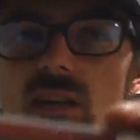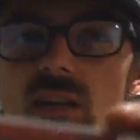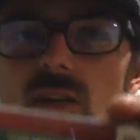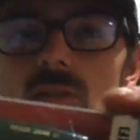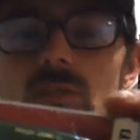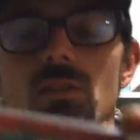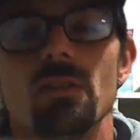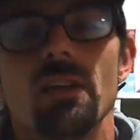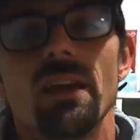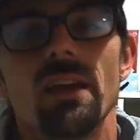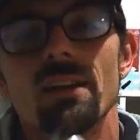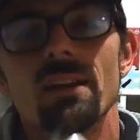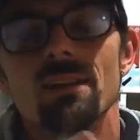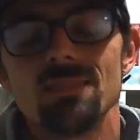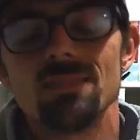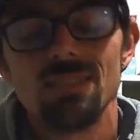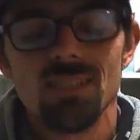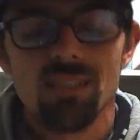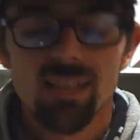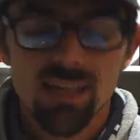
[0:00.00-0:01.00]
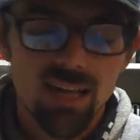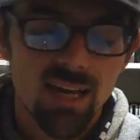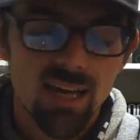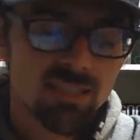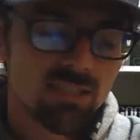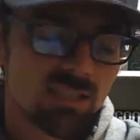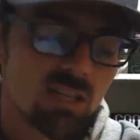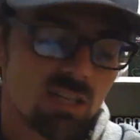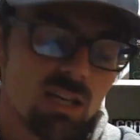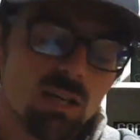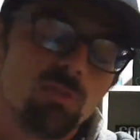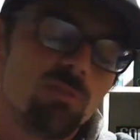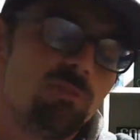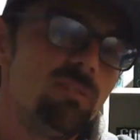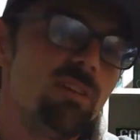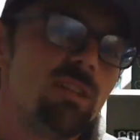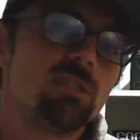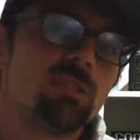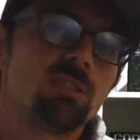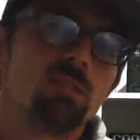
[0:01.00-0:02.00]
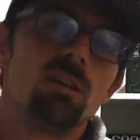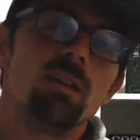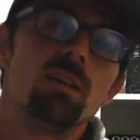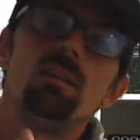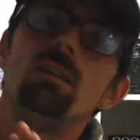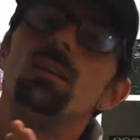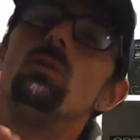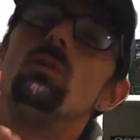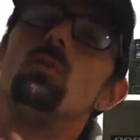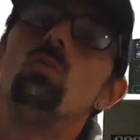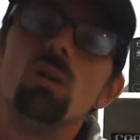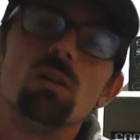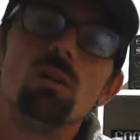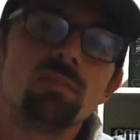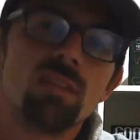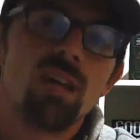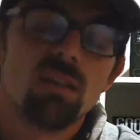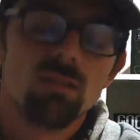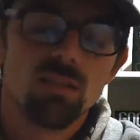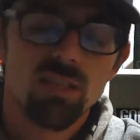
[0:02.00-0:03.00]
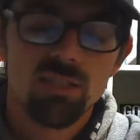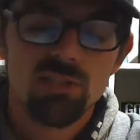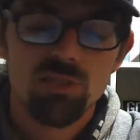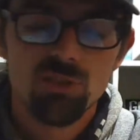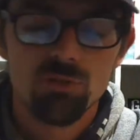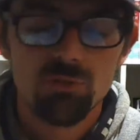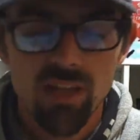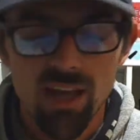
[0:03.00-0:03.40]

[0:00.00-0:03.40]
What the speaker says: You're guaranteed to catch a couple fish on it. It will not let you down.